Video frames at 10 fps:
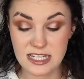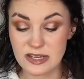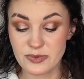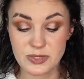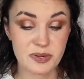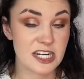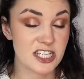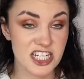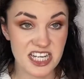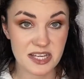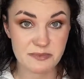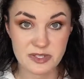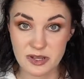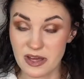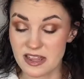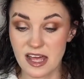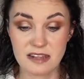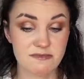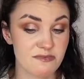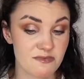It was pretty cheap, so I
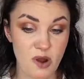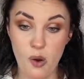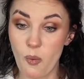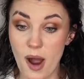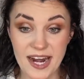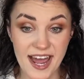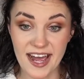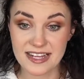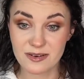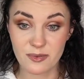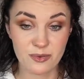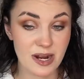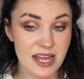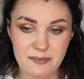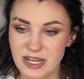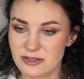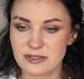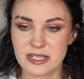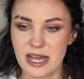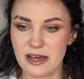thought, oh, why not? What am I
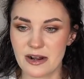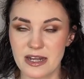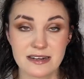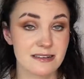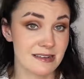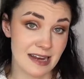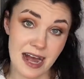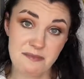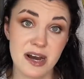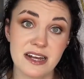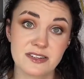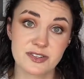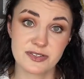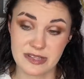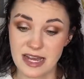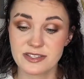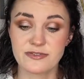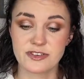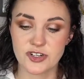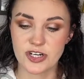losing out on? Not much, that's
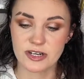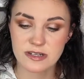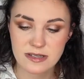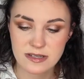for sure.